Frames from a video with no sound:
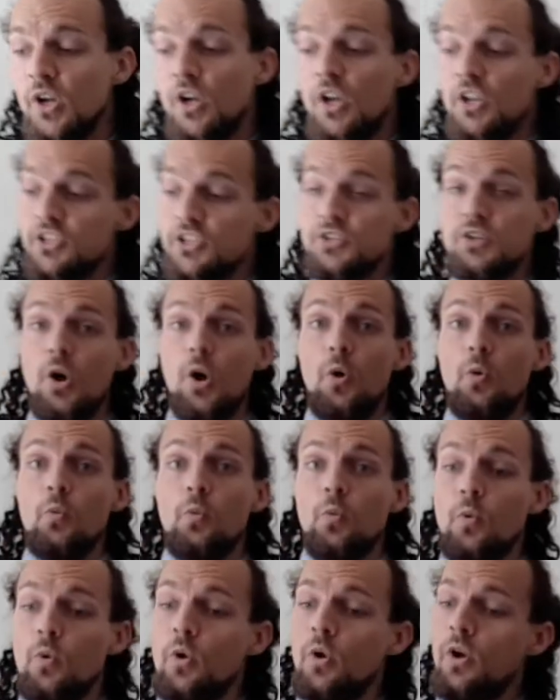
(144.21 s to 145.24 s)

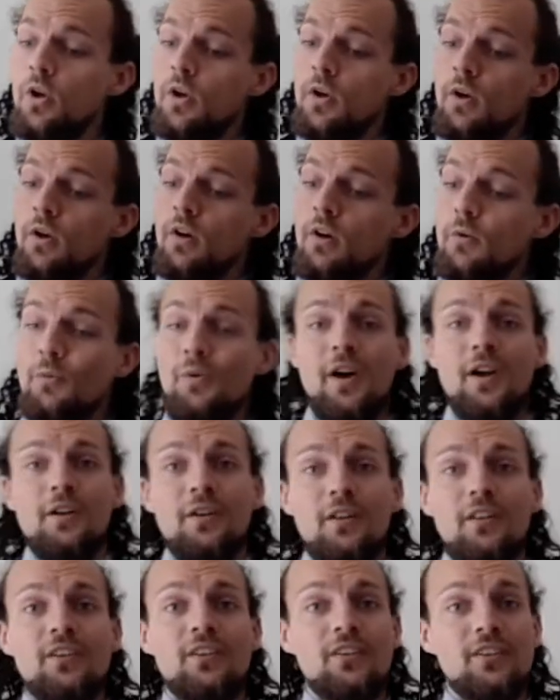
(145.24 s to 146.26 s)
So why
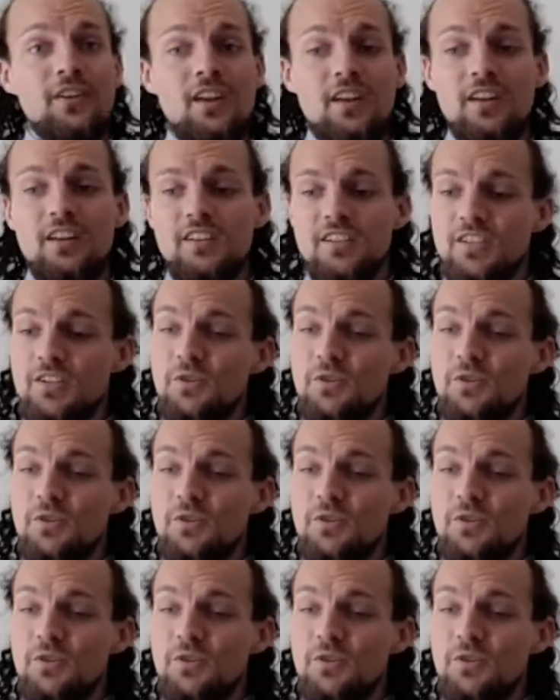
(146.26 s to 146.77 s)
not see,